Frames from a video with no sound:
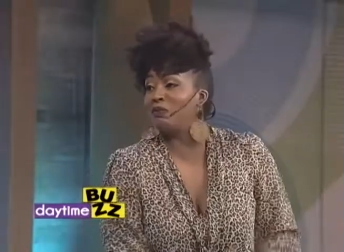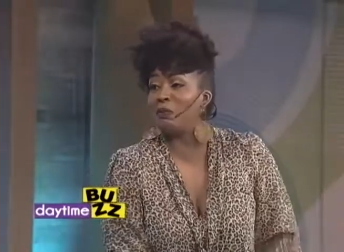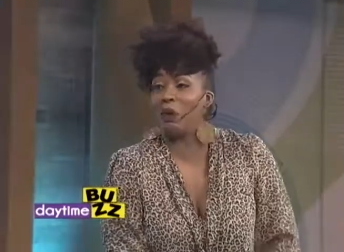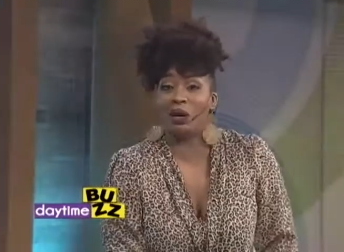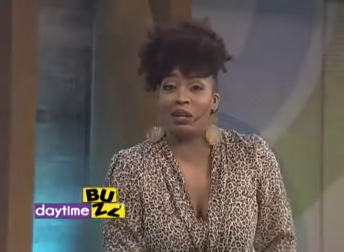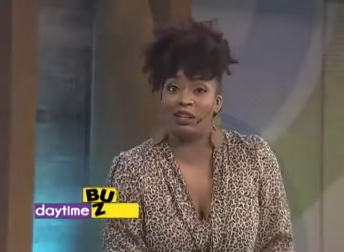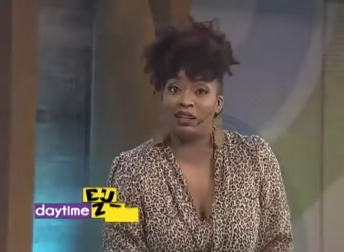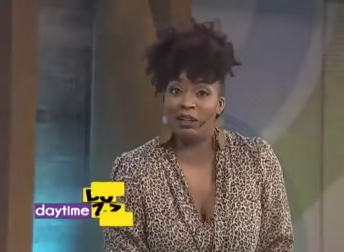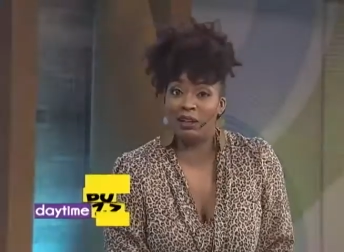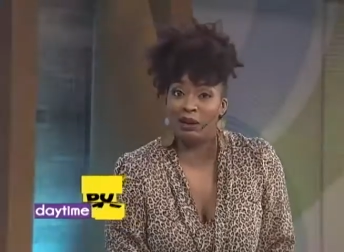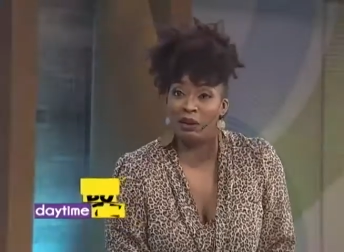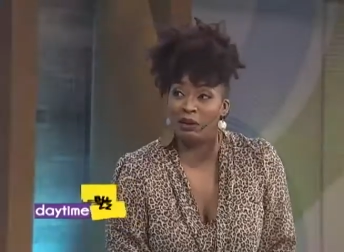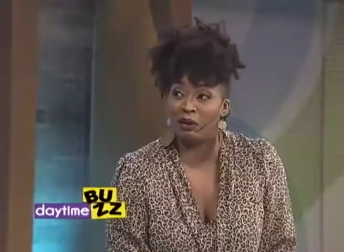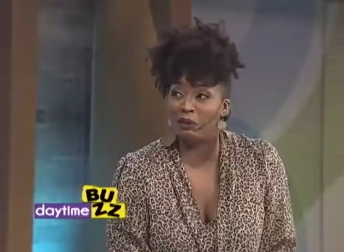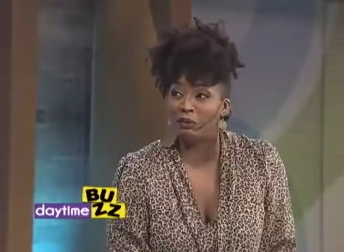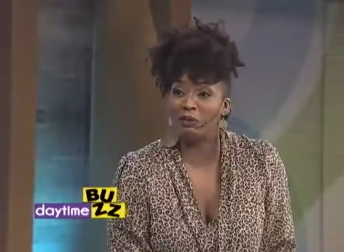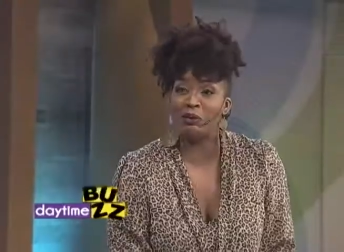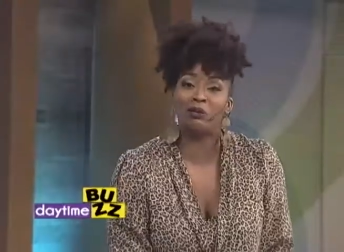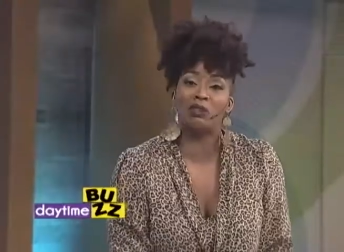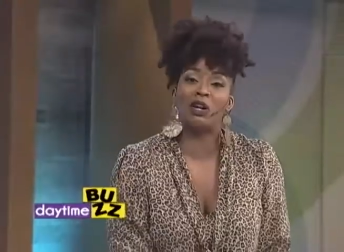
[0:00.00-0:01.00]
but you know,
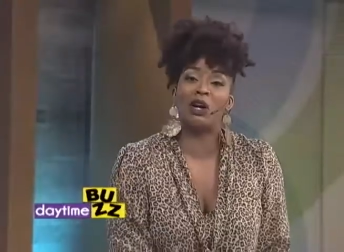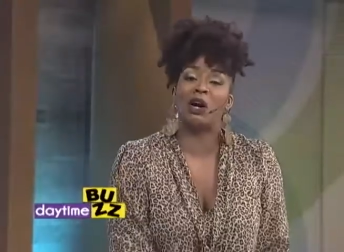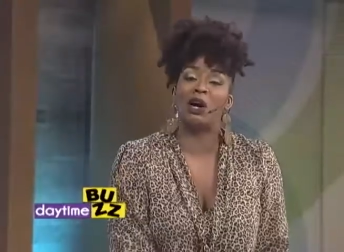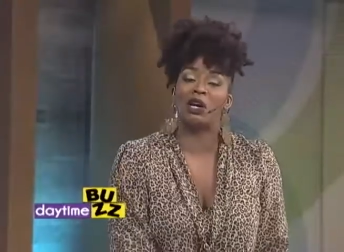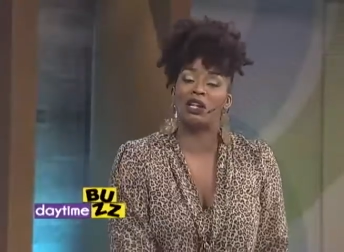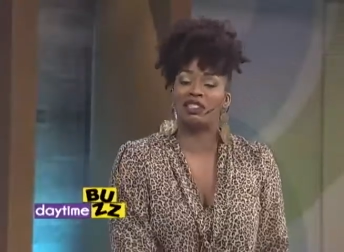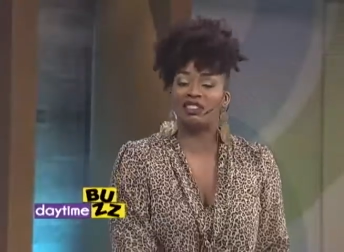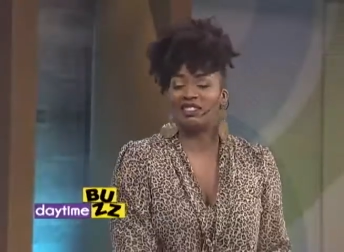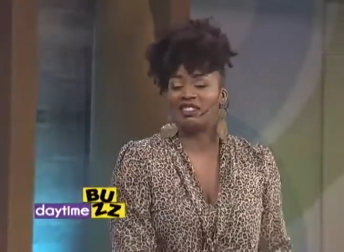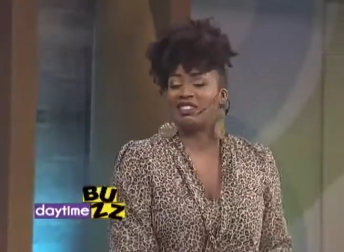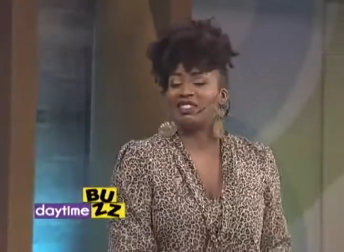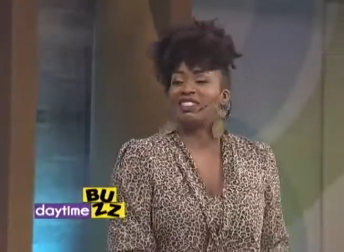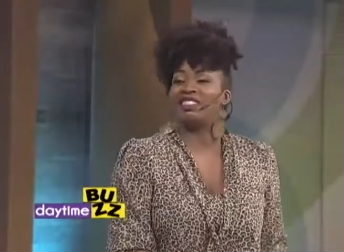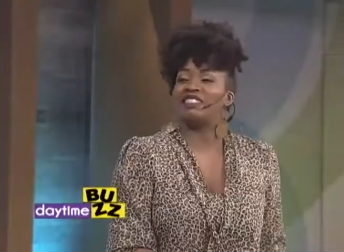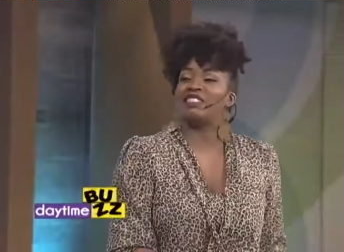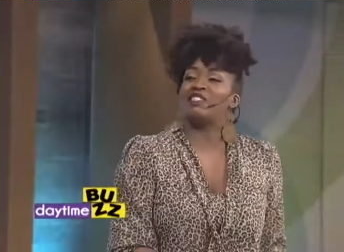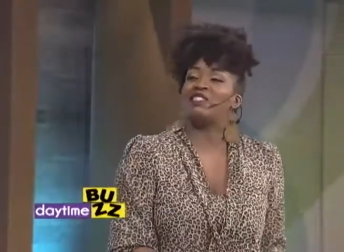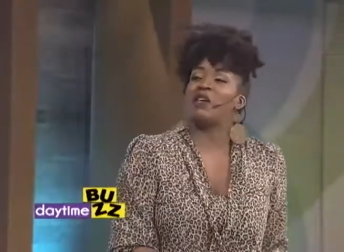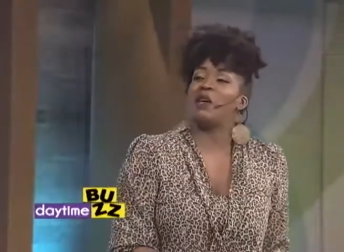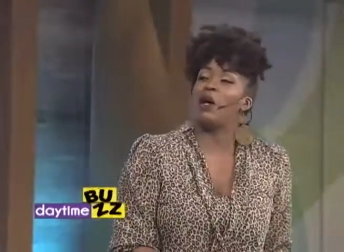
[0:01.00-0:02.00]
moving on.
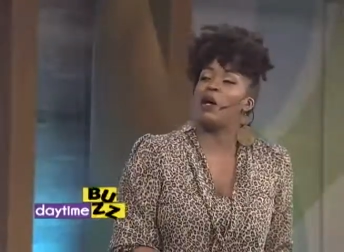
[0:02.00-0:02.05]
to